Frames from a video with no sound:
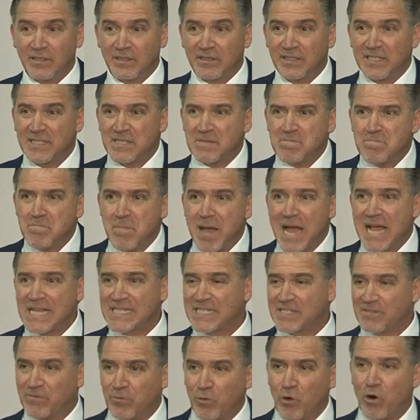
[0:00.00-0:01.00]
this
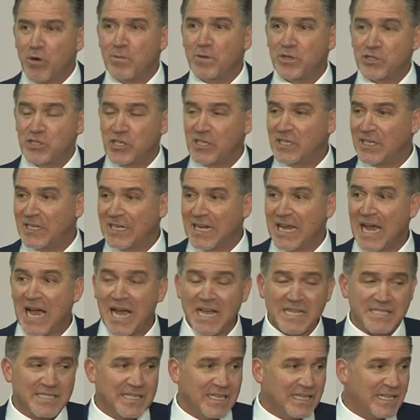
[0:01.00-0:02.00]
massive war machine in
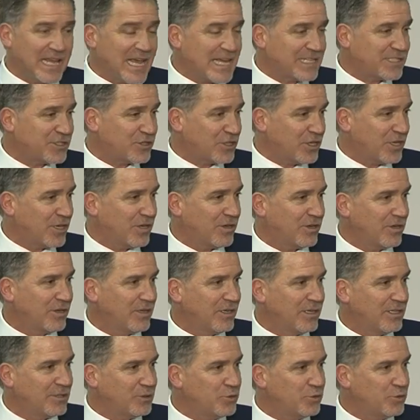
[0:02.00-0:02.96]
Gaza last year, in